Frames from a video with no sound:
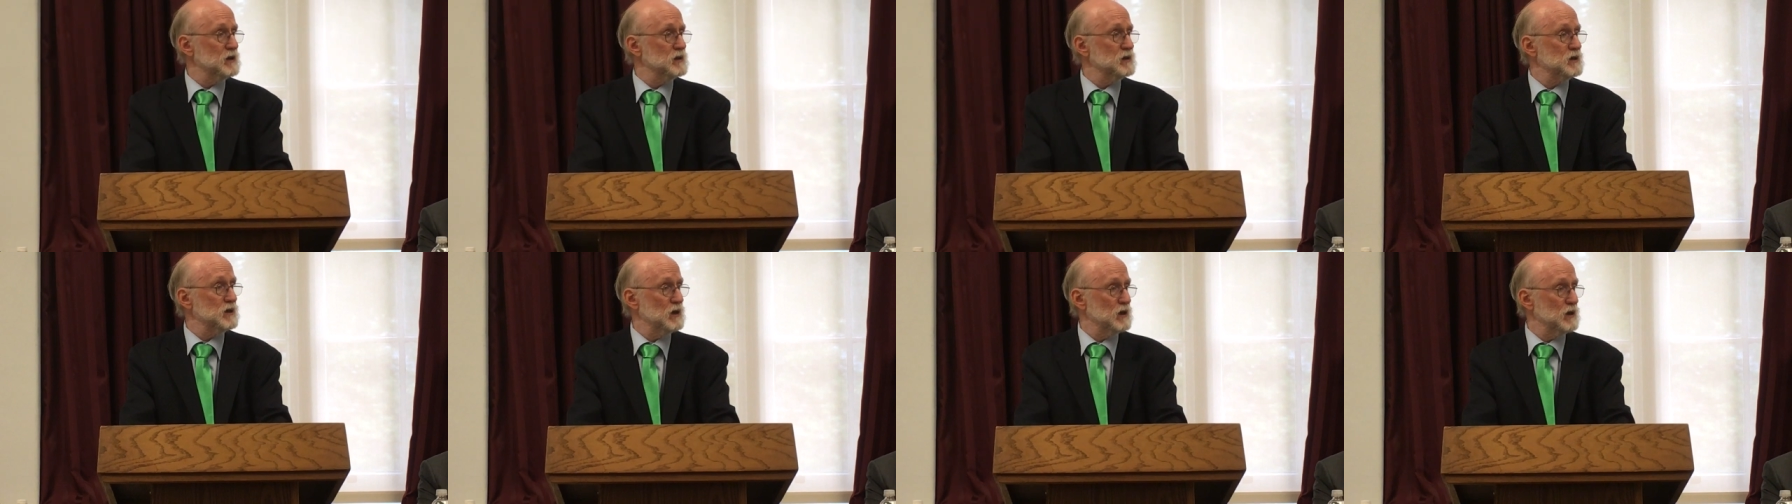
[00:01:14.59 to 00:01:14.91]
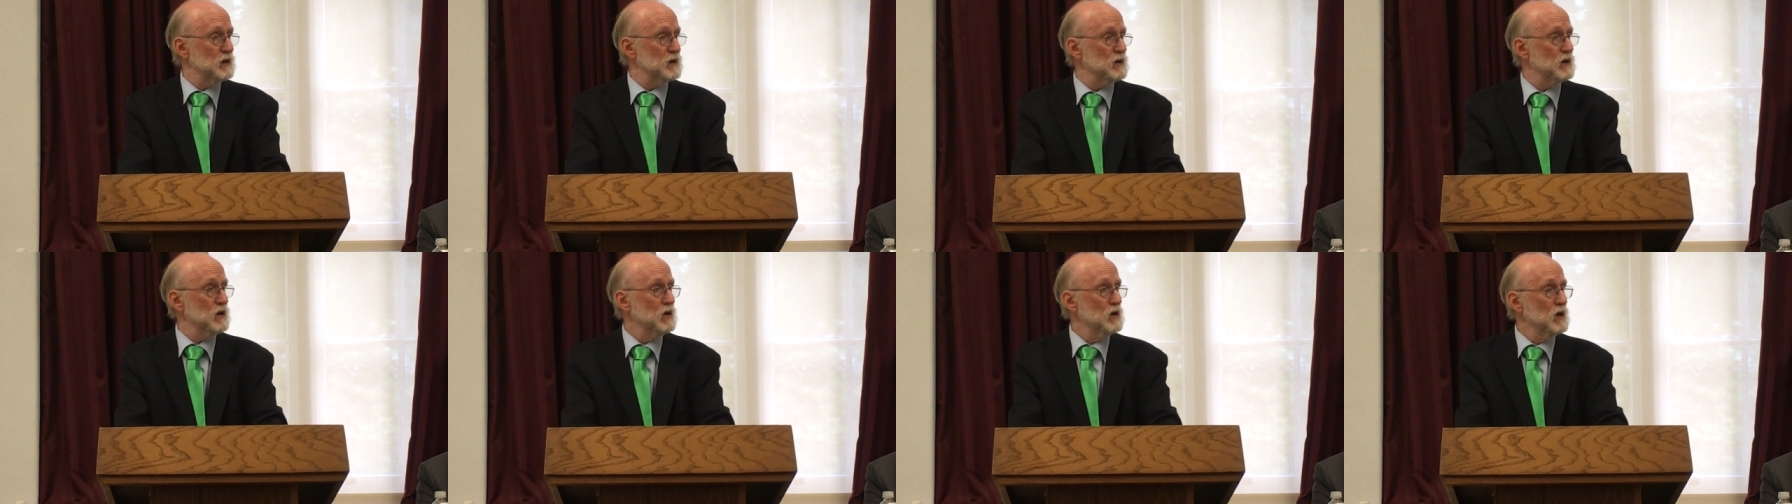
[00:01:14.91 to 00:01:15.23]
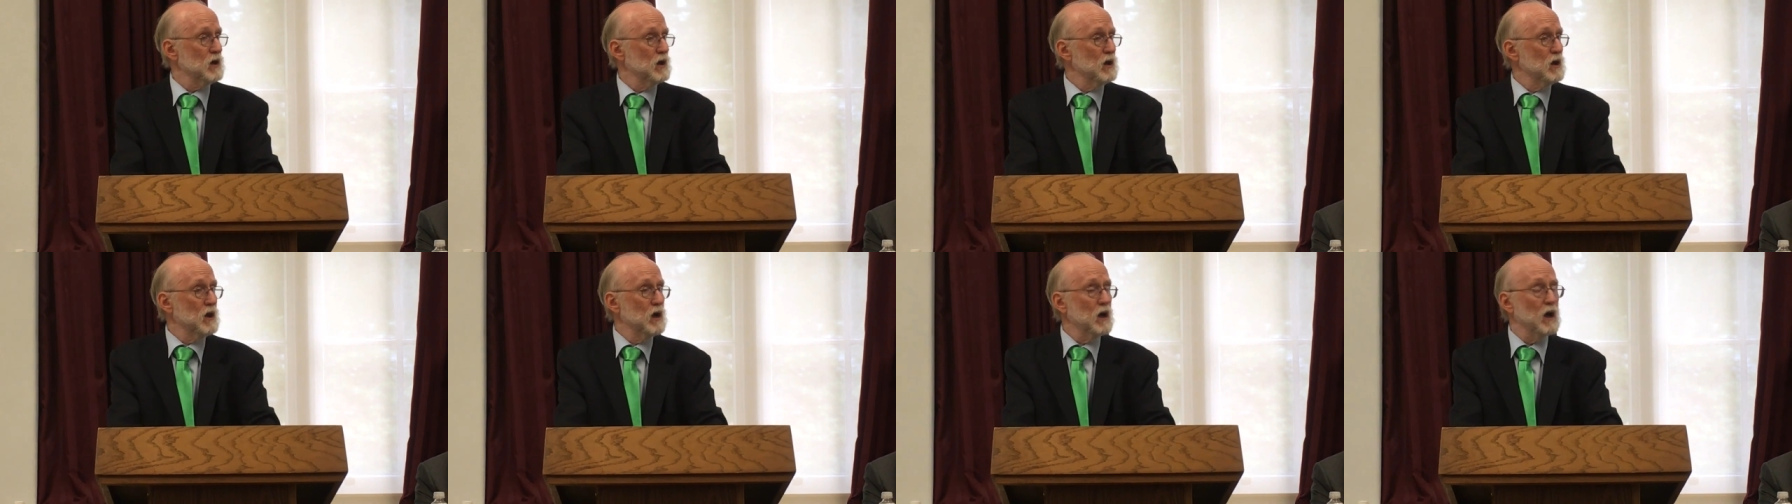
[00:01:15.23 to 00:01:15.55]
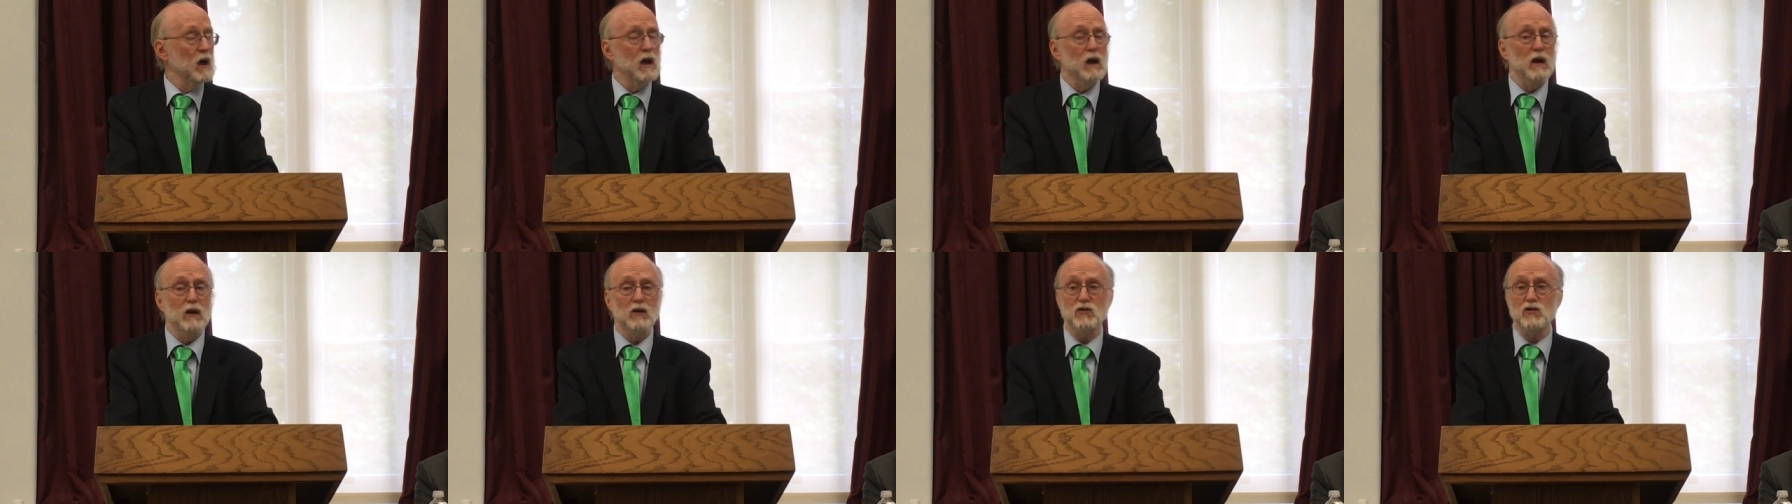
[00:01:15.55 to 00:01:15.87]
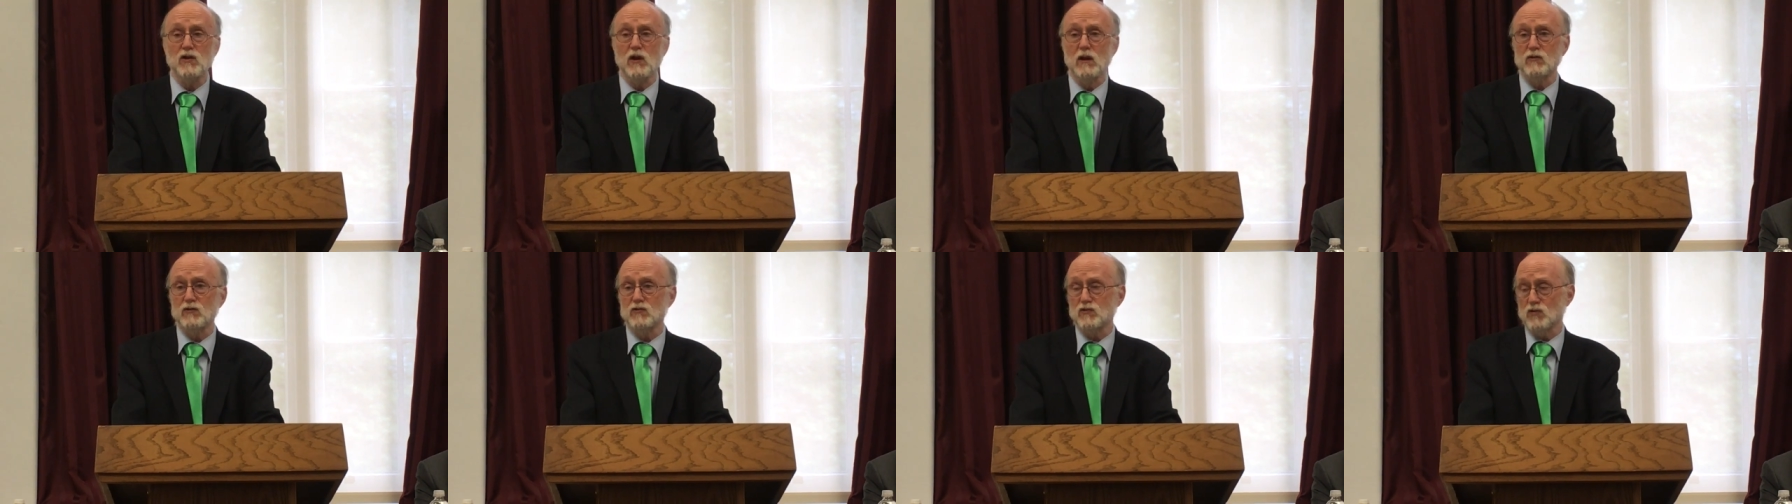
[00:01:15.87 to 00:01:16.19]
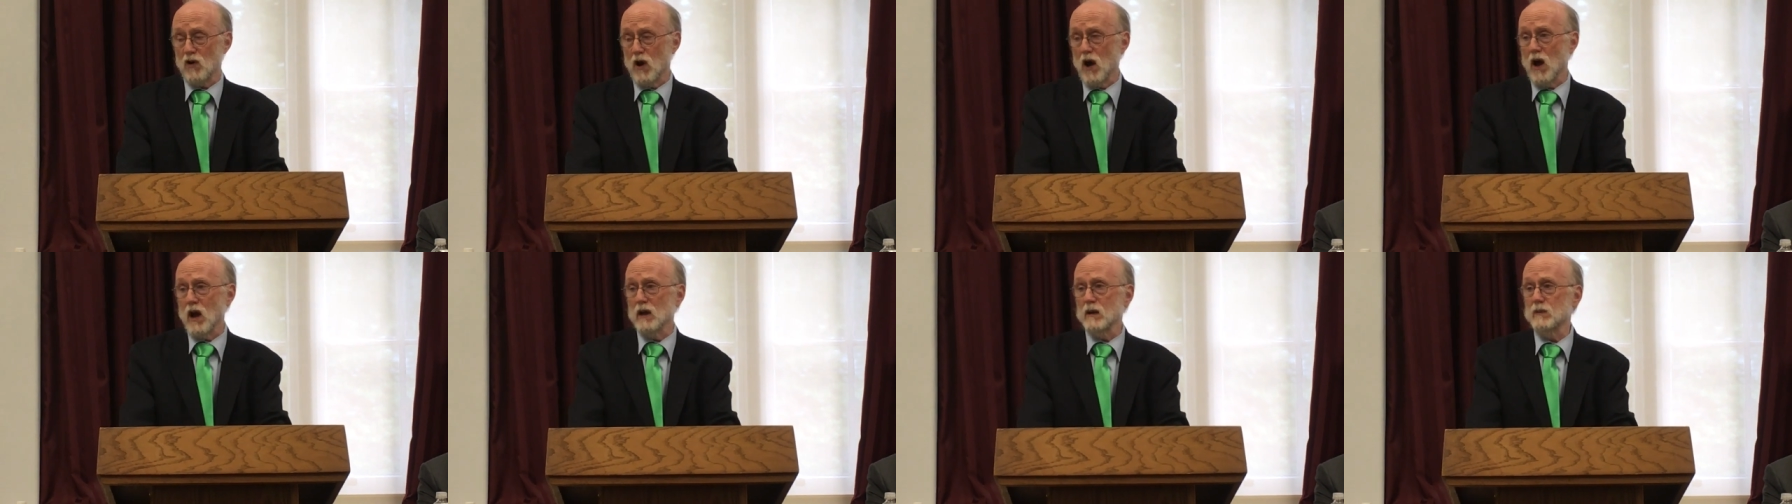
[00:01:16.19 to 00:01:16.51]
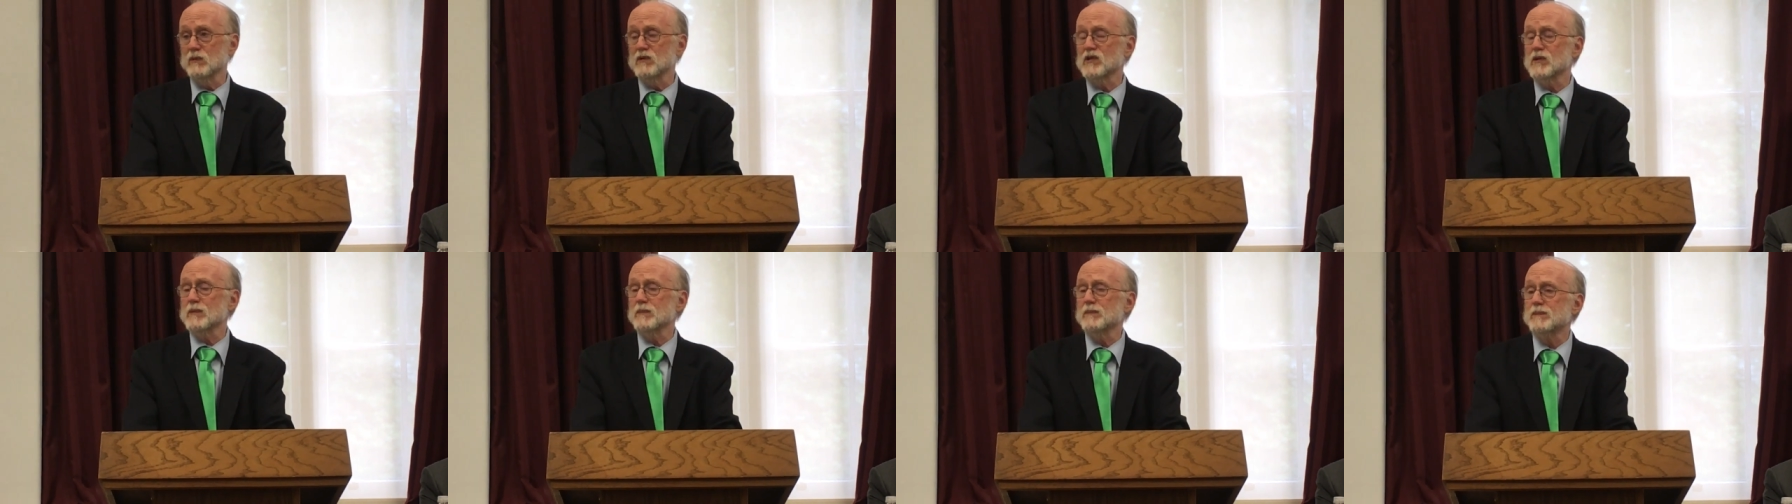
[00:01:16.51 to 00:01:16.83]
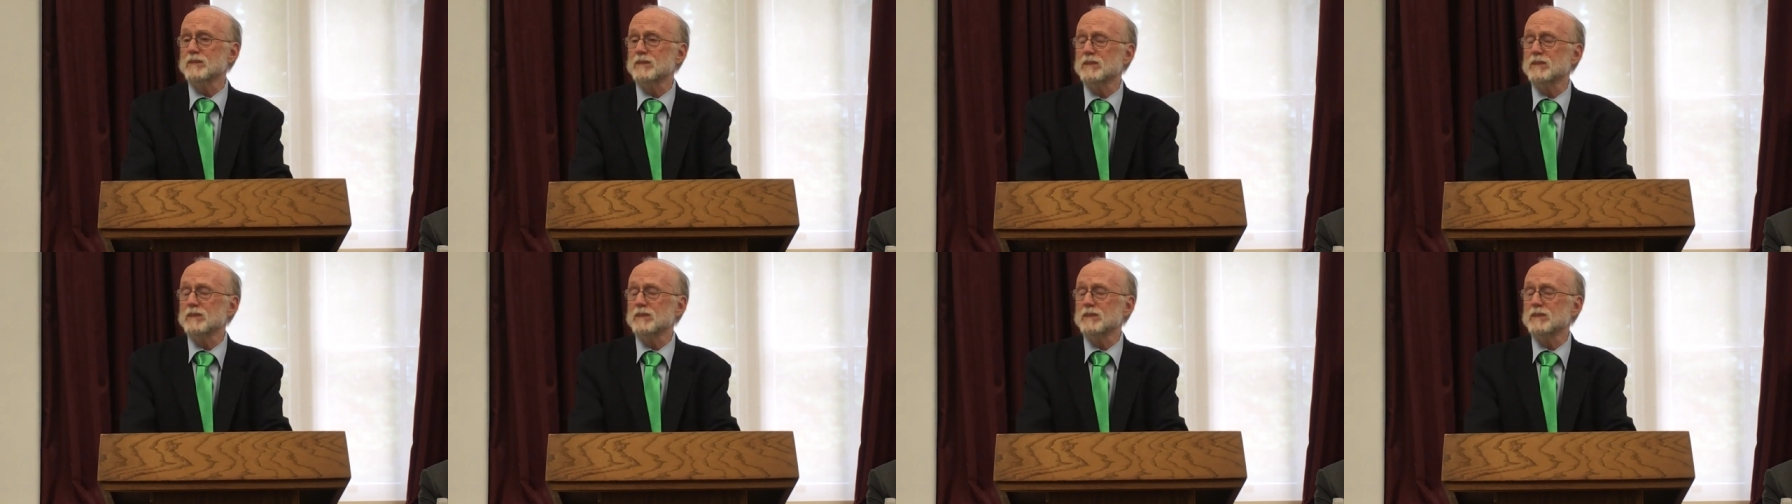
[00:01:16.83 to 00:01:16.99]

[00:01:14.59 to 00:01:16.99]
Indian uh, tribes.